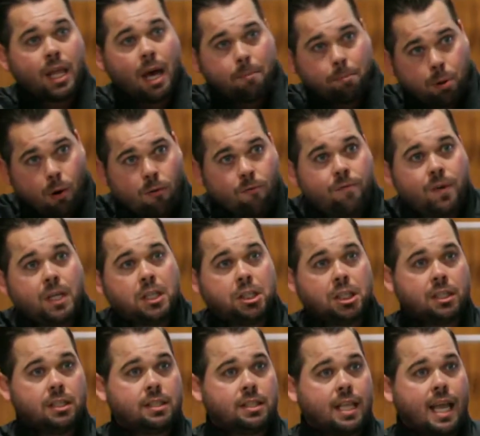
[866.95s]
that
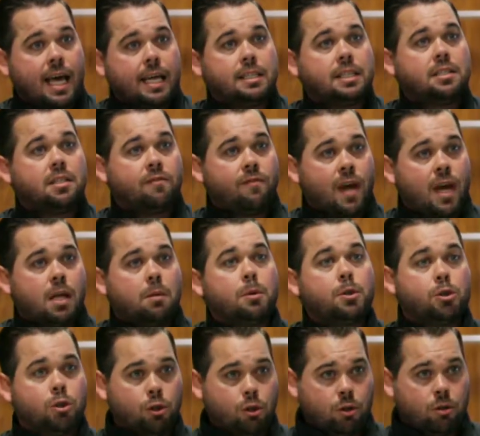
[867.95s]
provision slice is available
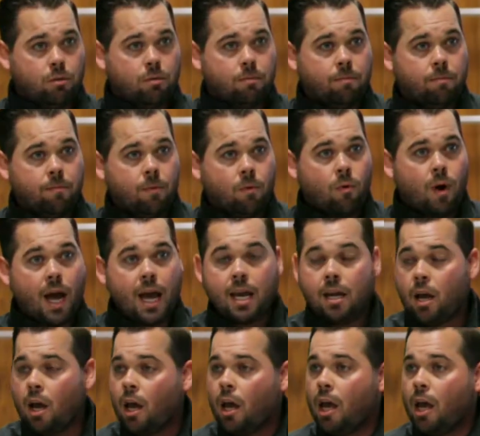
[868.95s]
to you, right?